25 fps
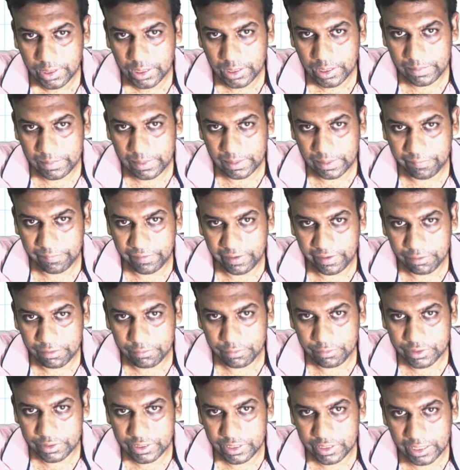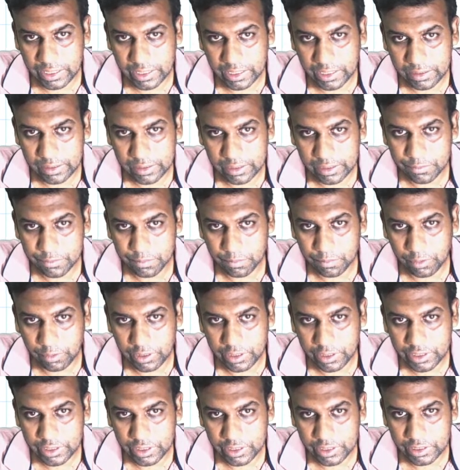If the value is here, the
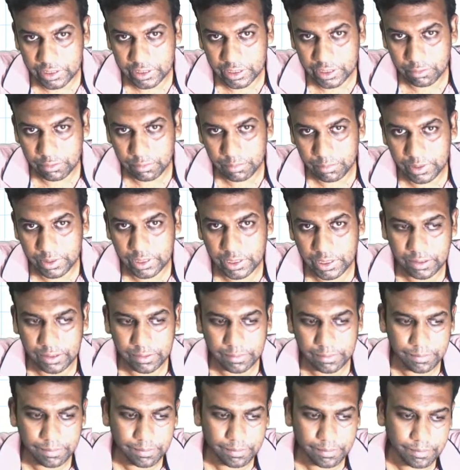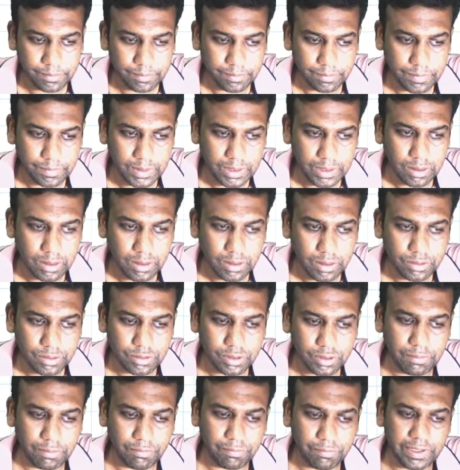smallest integer will be here. So
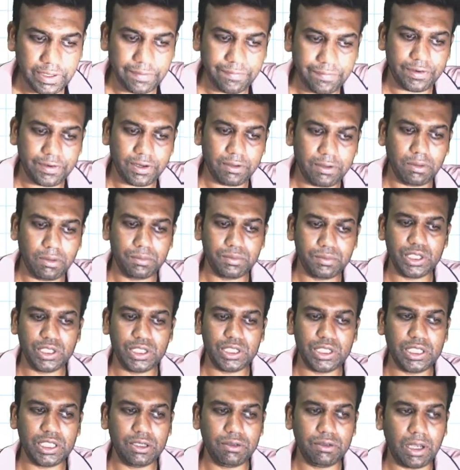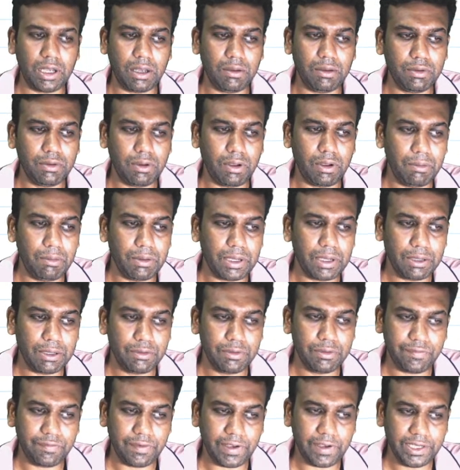the waveform of GT, how can we
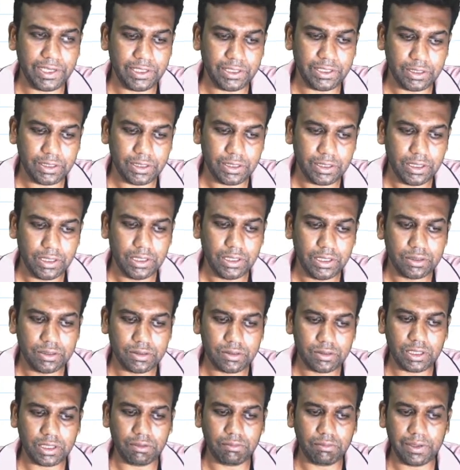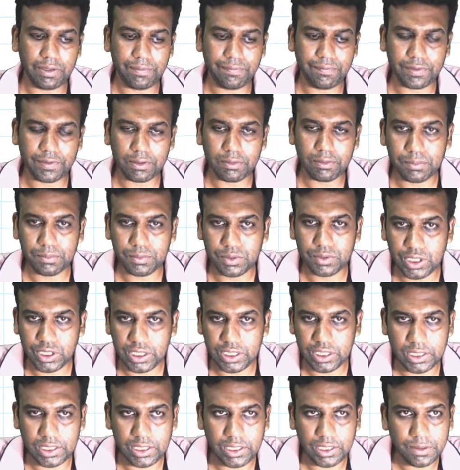find? So the waveform of
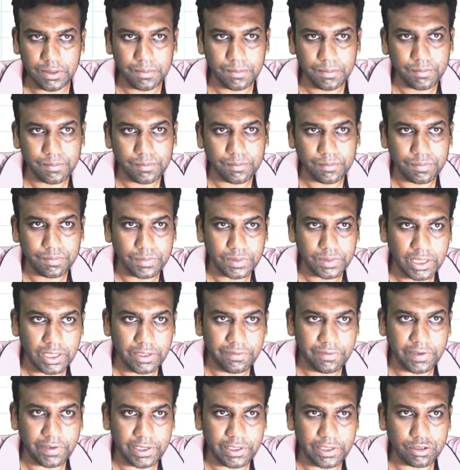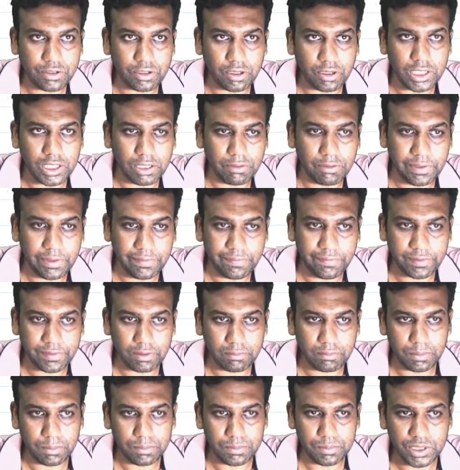GT, if I draw the
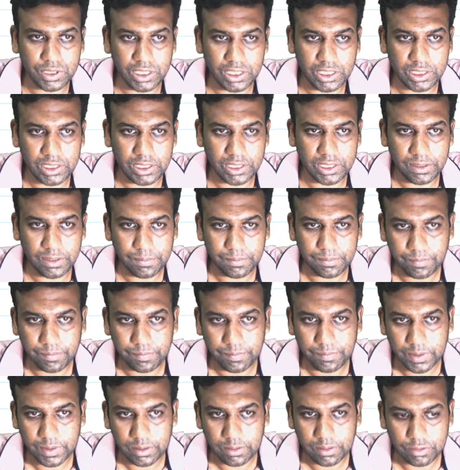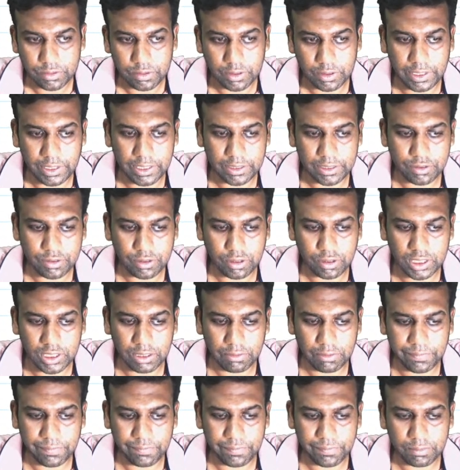waveform of GT, so let us draw the
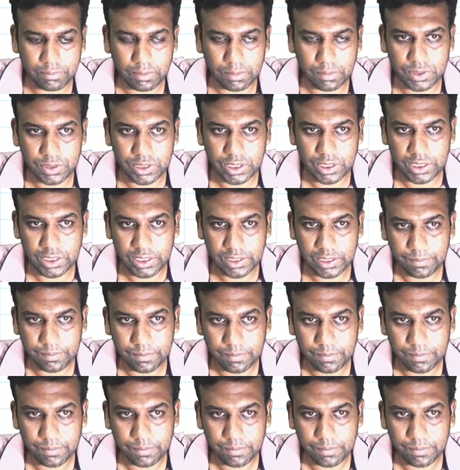waveform of GT.